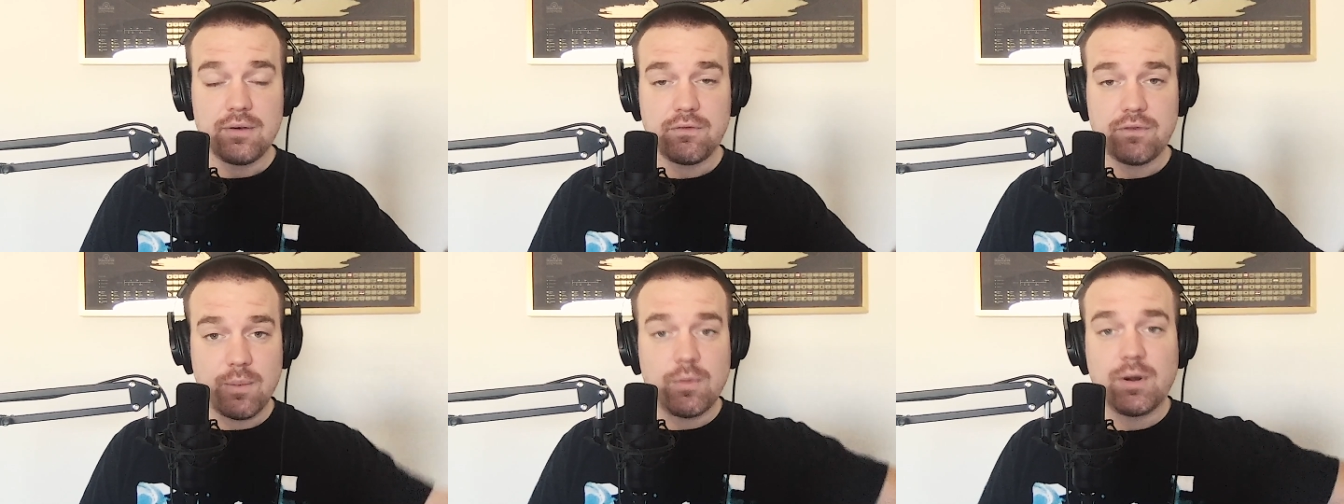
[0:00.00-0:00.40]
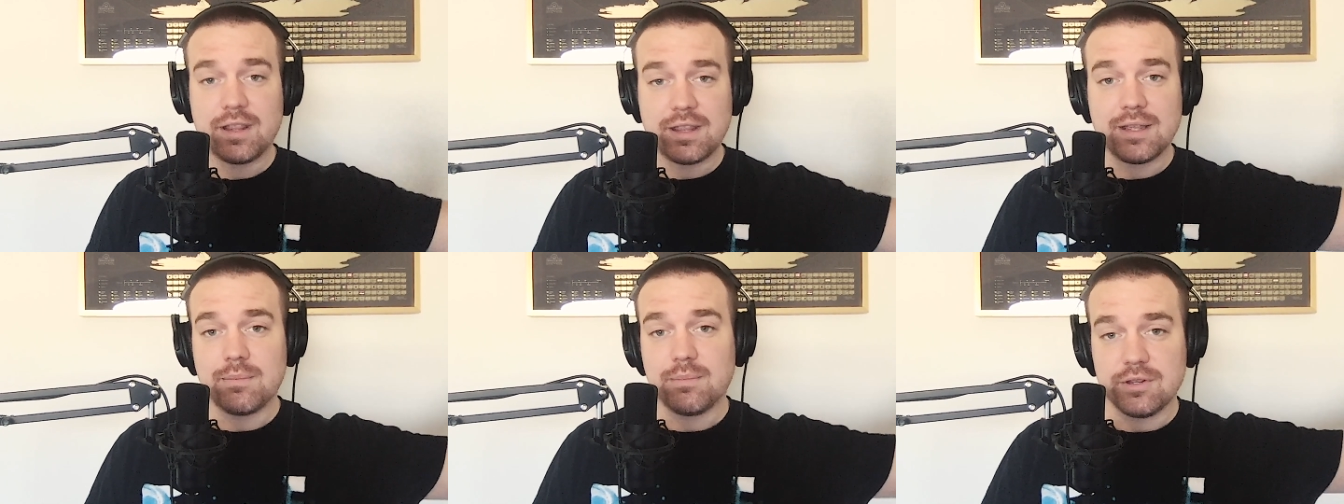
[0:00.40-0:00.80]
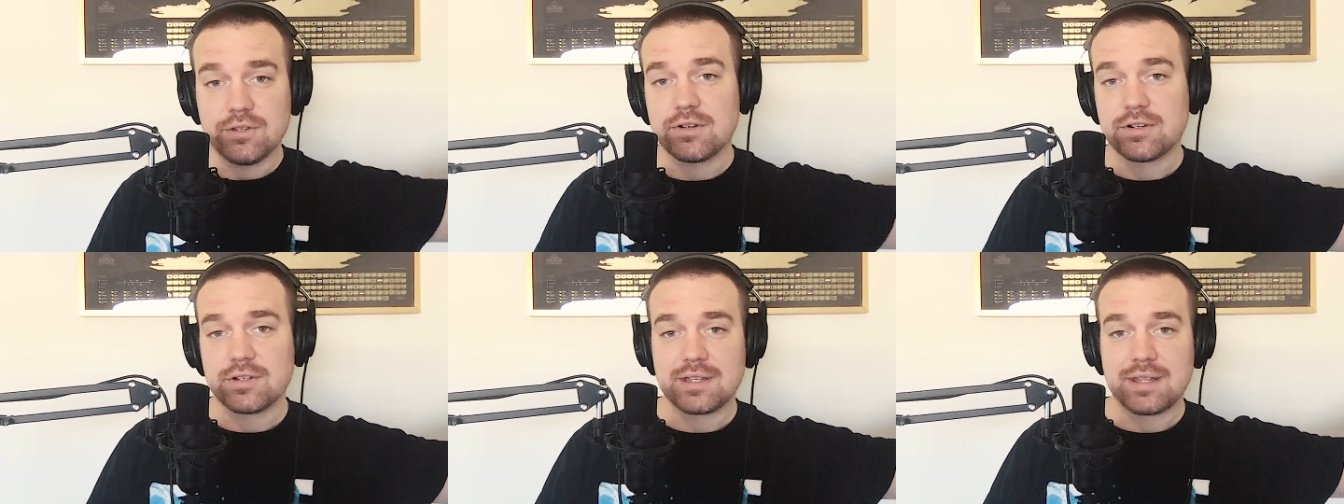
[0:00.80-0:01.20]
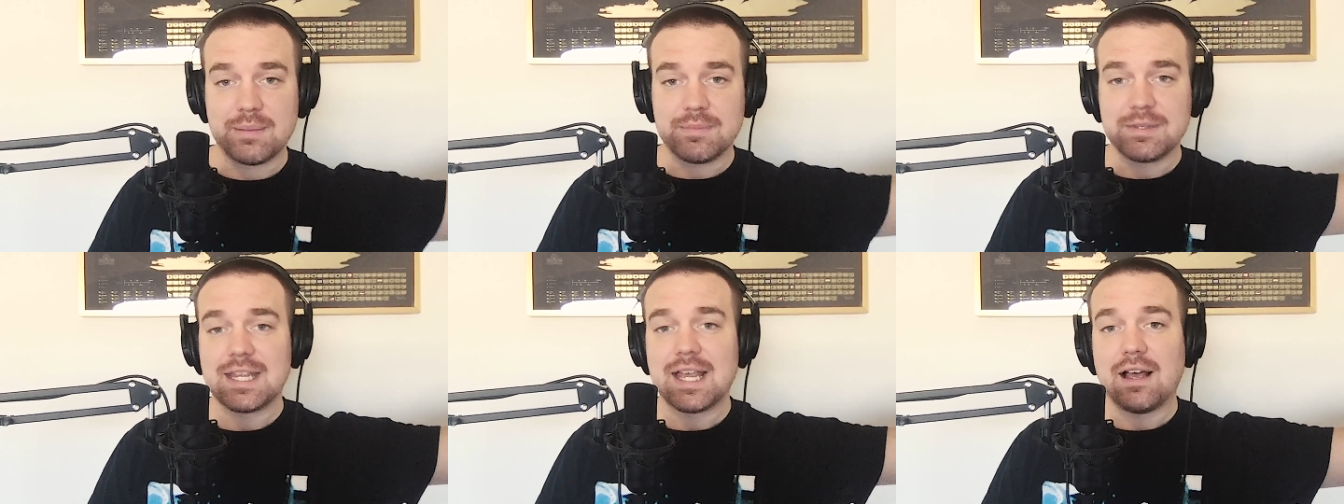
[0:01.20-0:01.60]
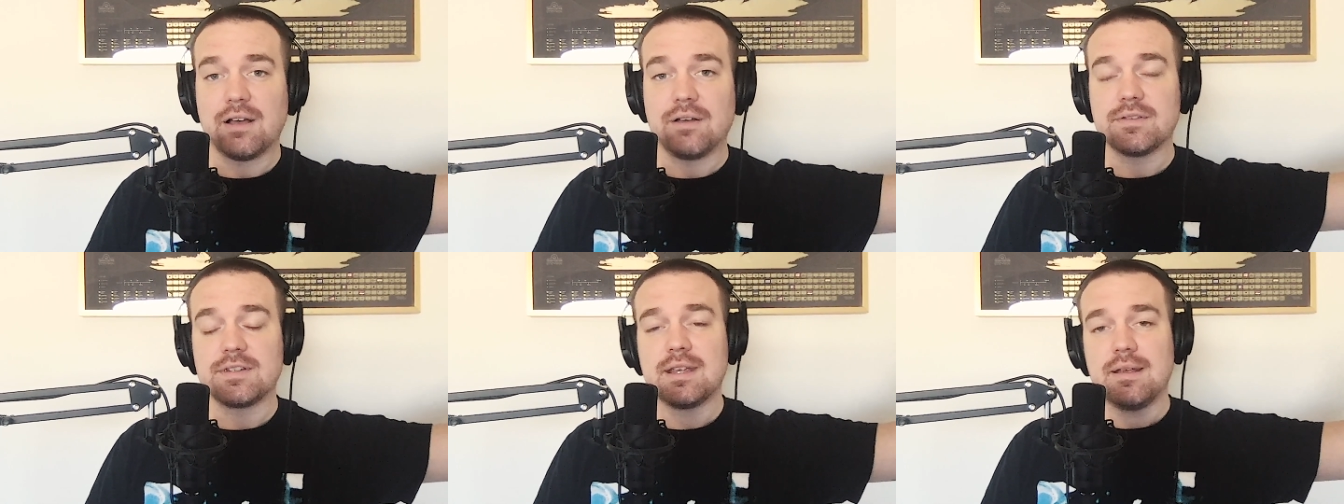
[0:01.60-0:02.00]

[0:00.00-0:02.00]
from one of the abusers themselves,